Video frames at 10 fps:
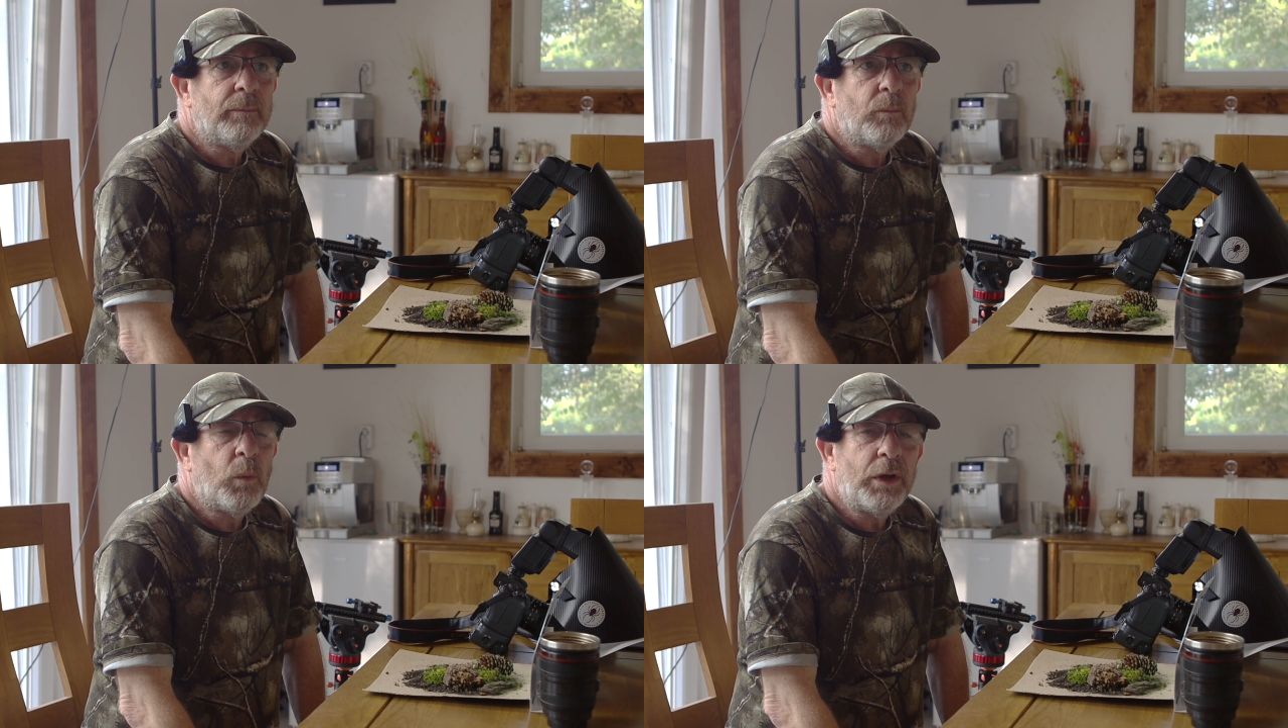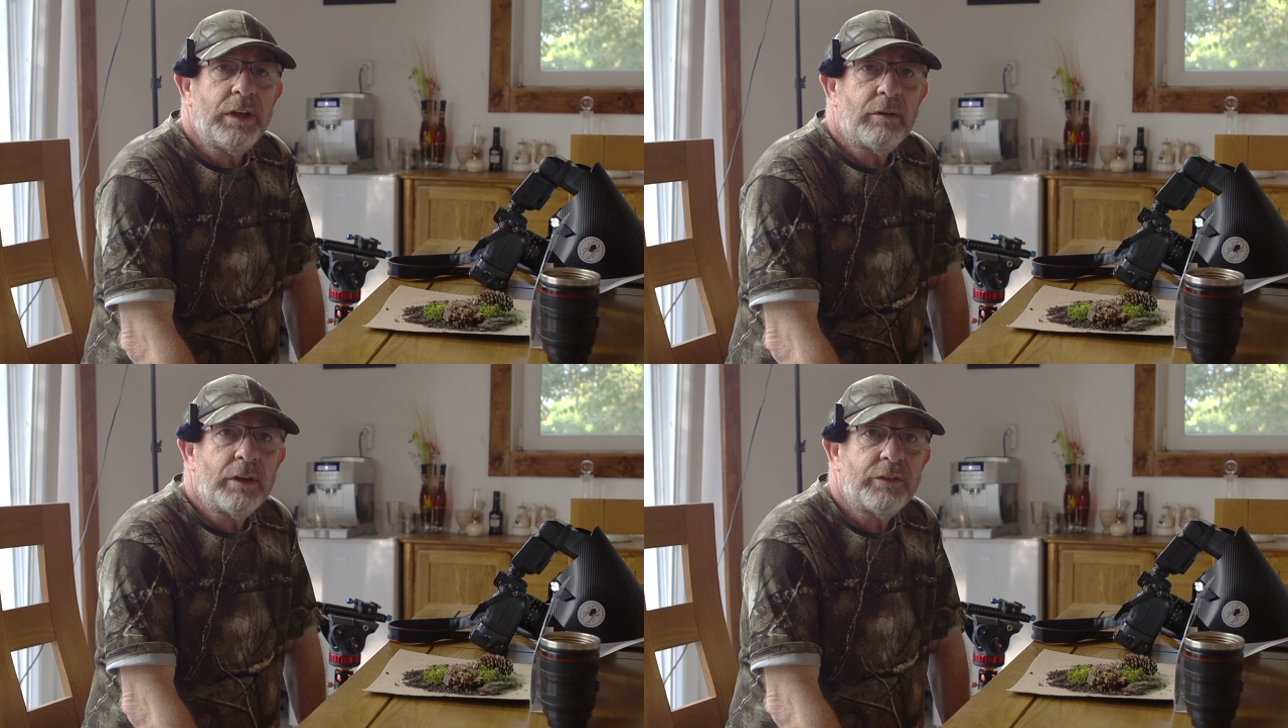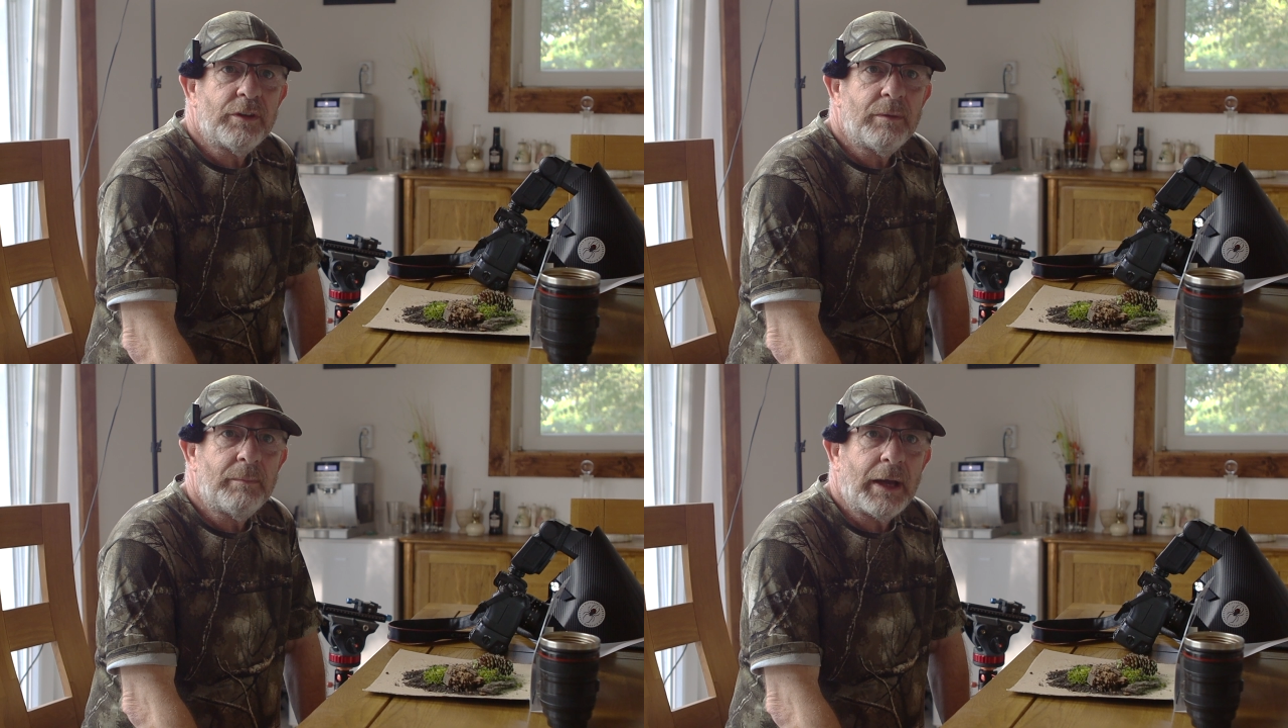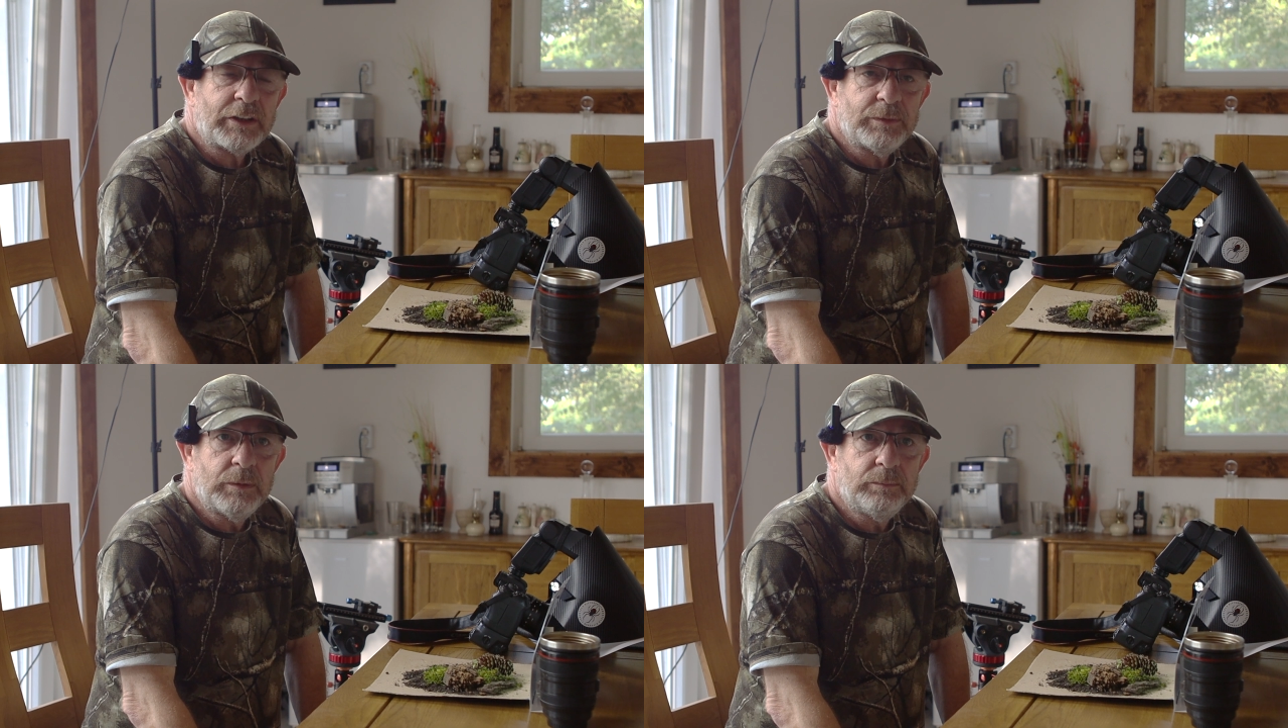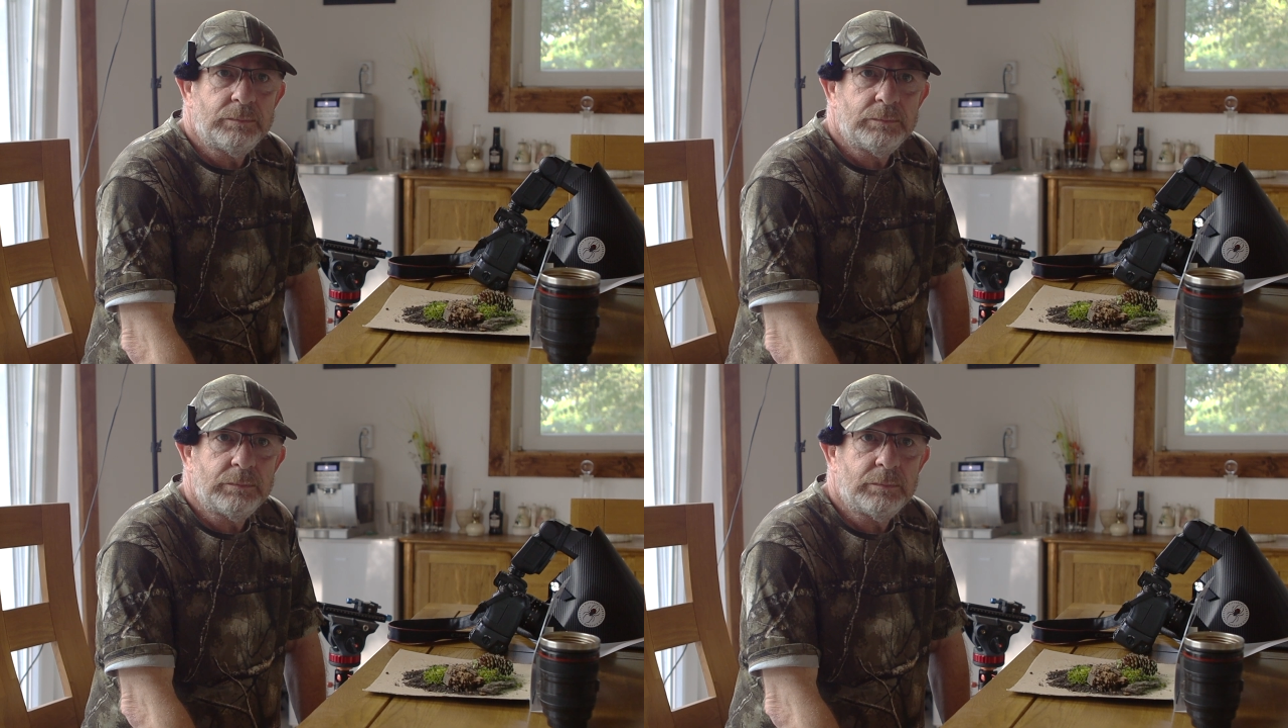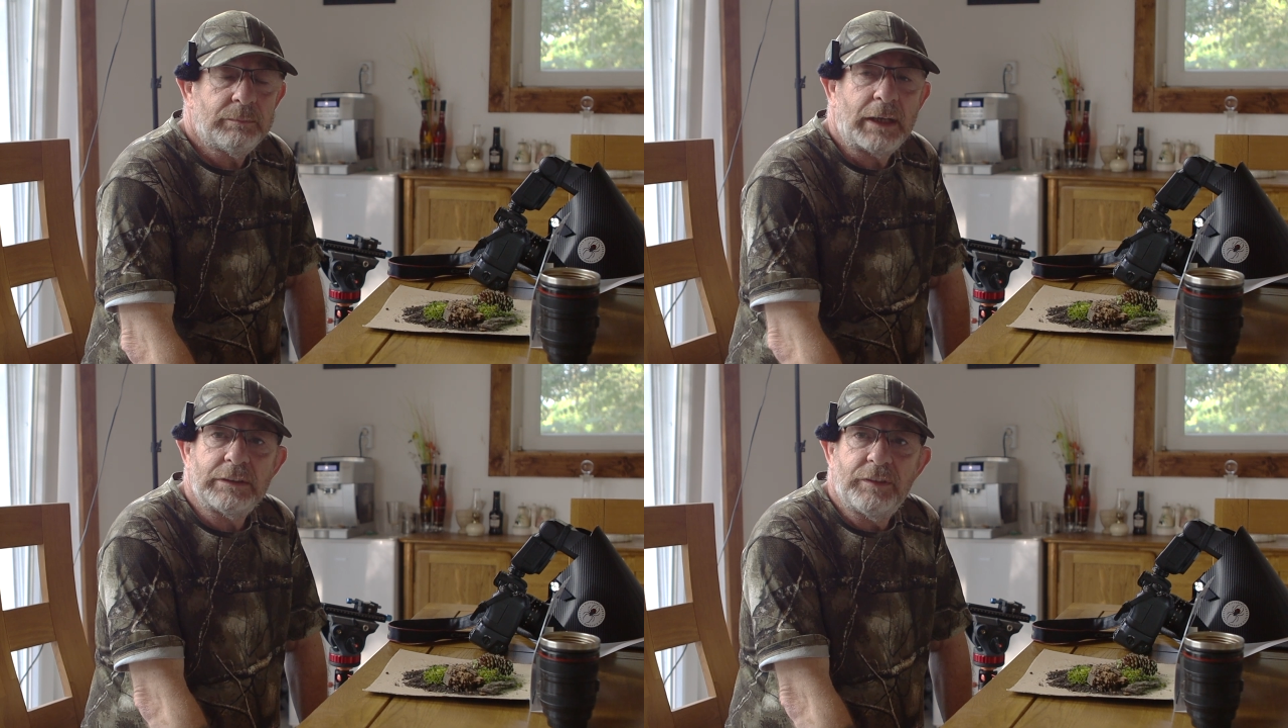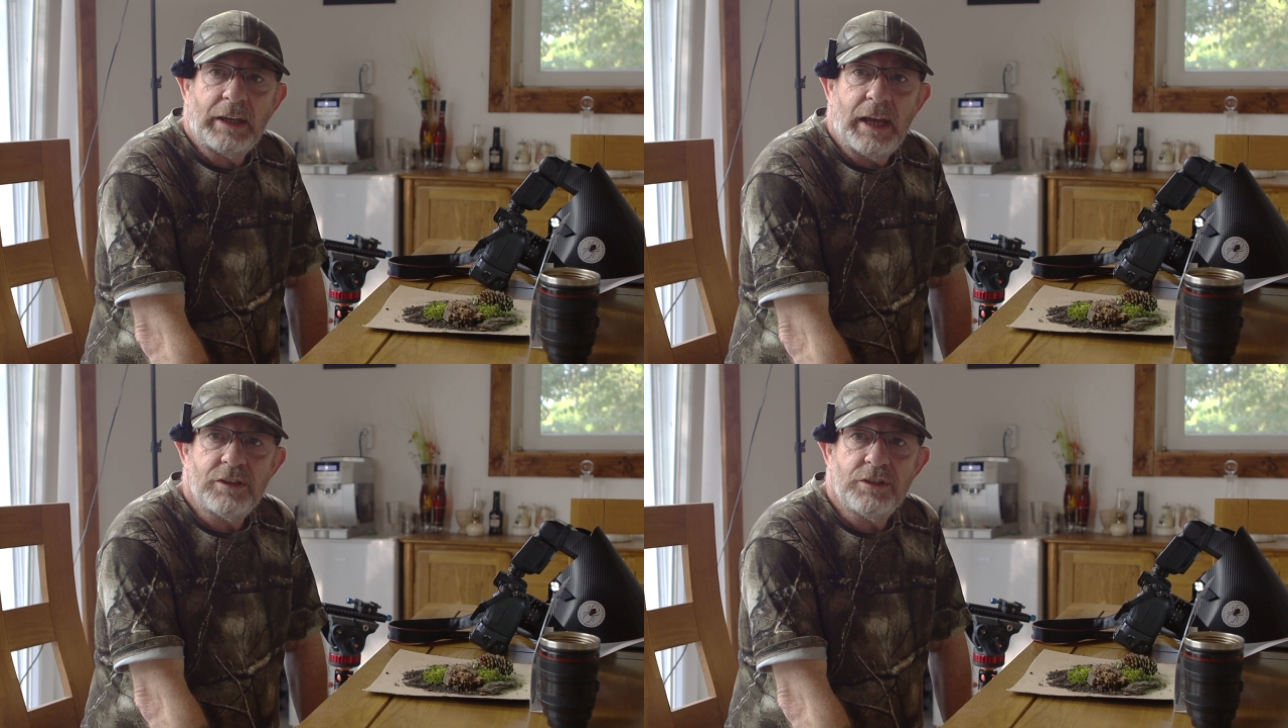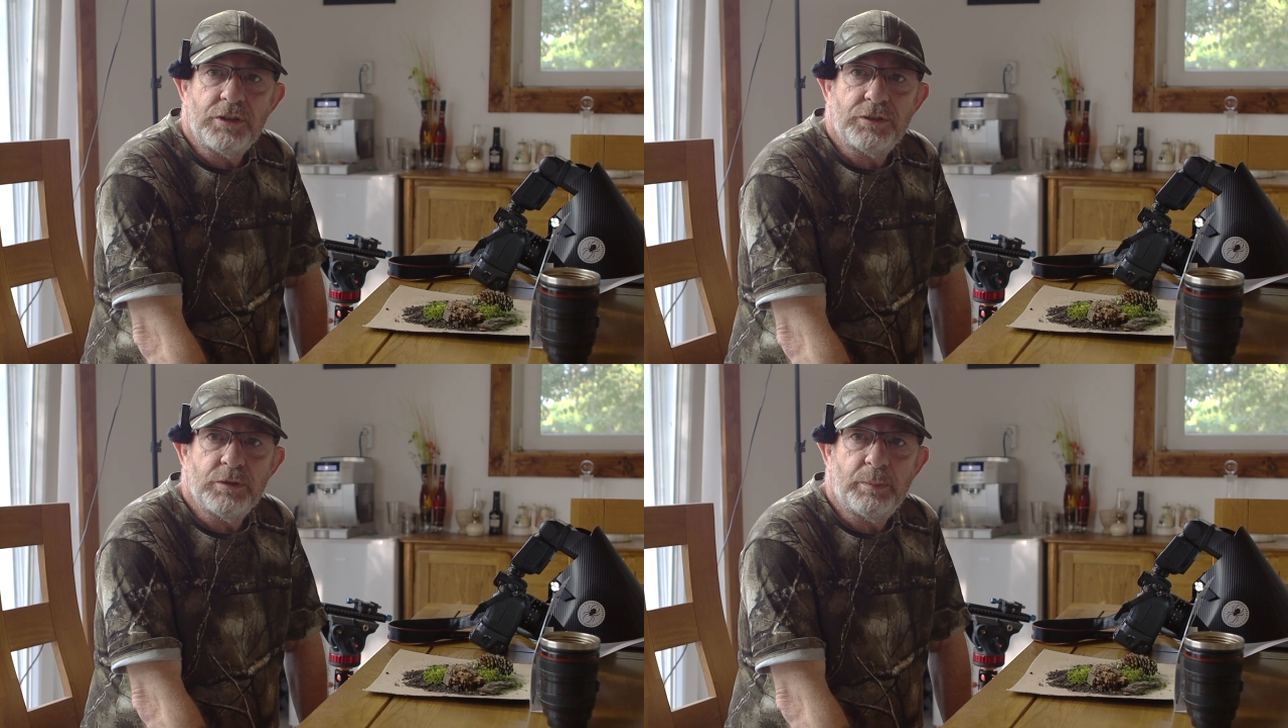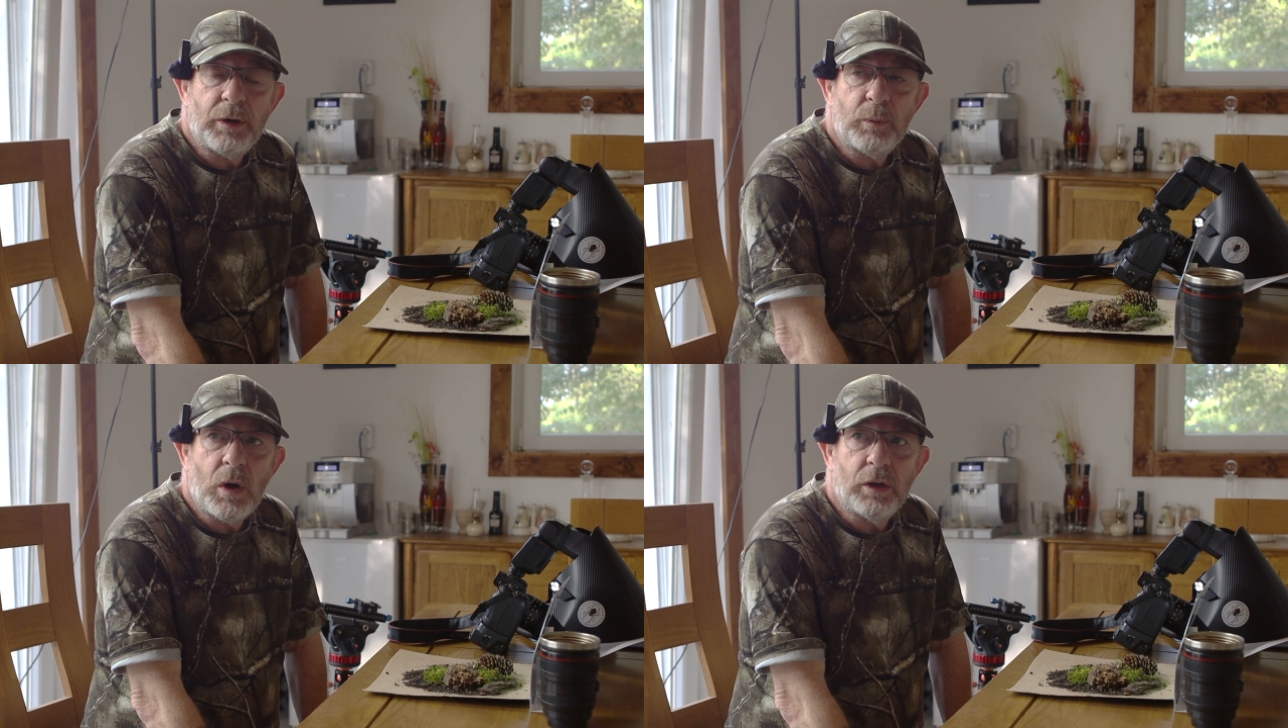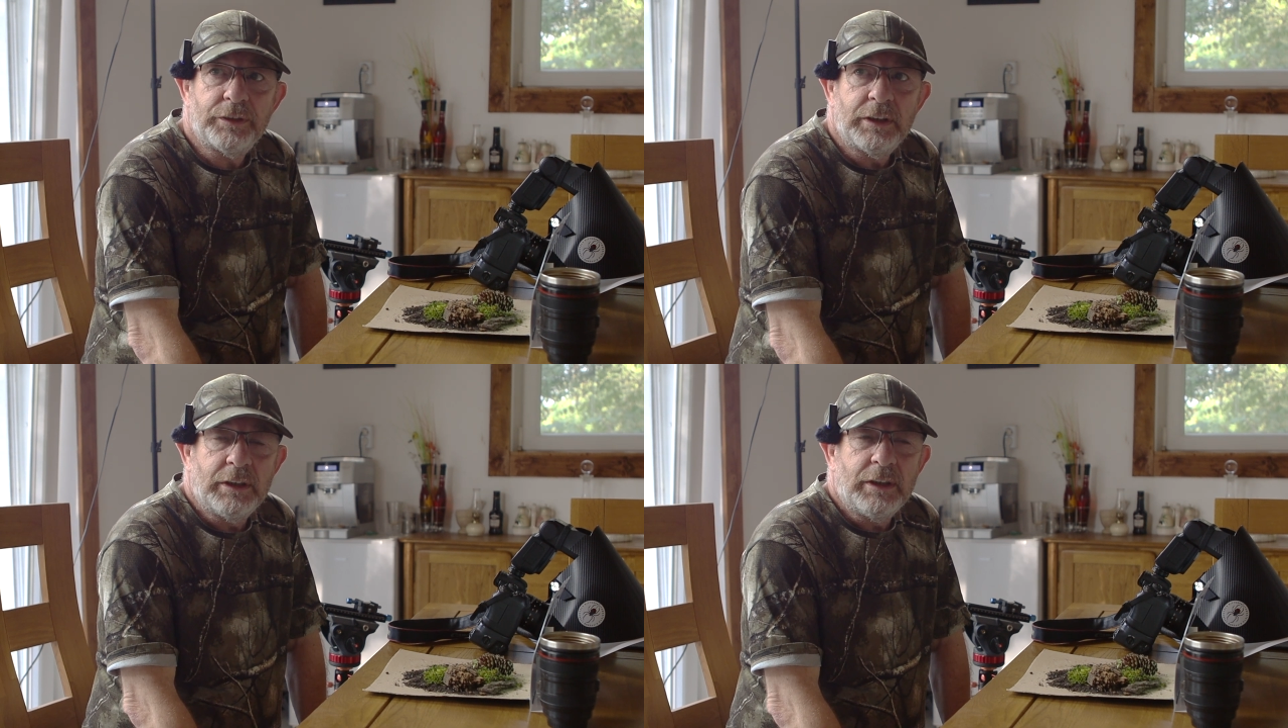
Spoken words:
When you're at maximum magnification at 2.1,